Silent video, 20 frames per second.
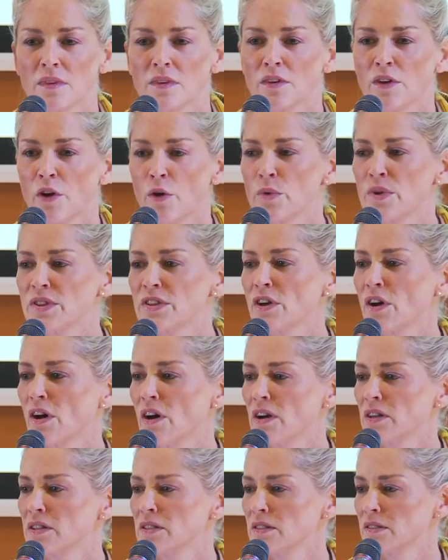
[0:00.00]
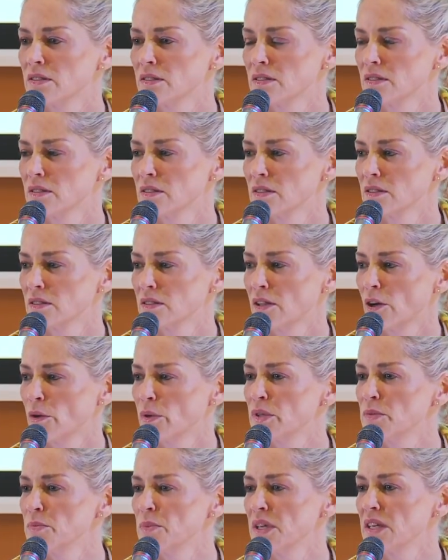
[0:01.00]
Go with God, go
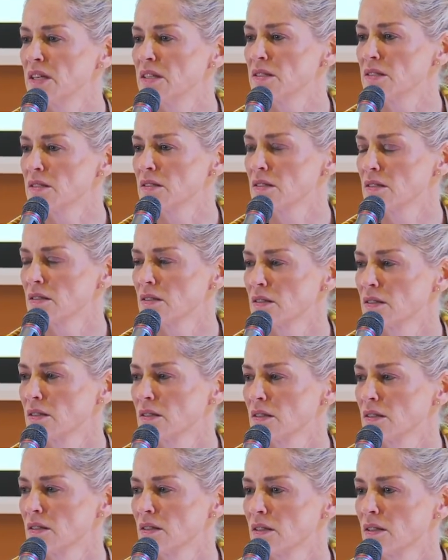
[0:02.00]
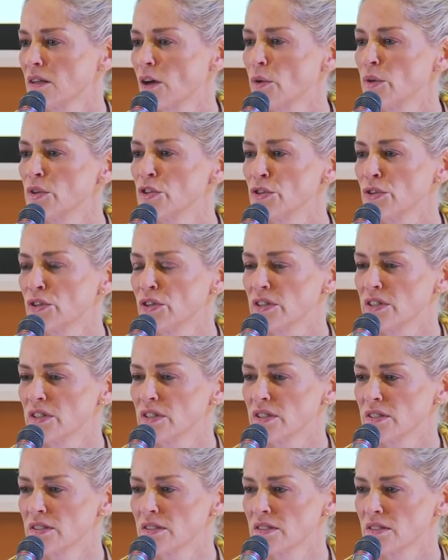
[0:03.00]
in peace, go in your
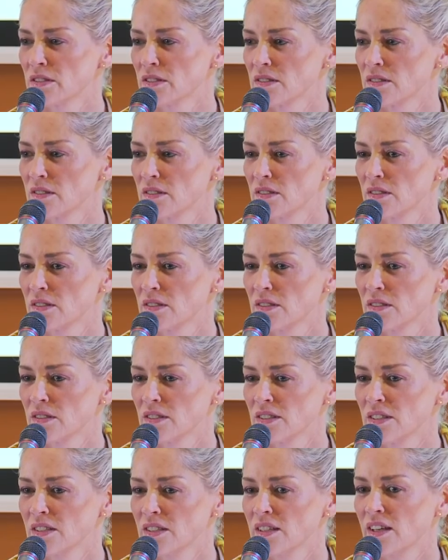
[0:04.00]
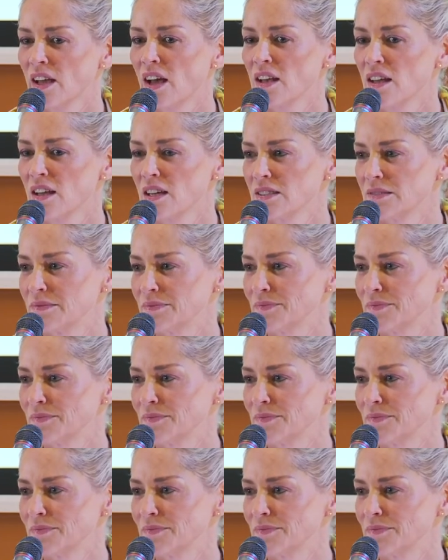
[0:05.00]
goodness. Yalla.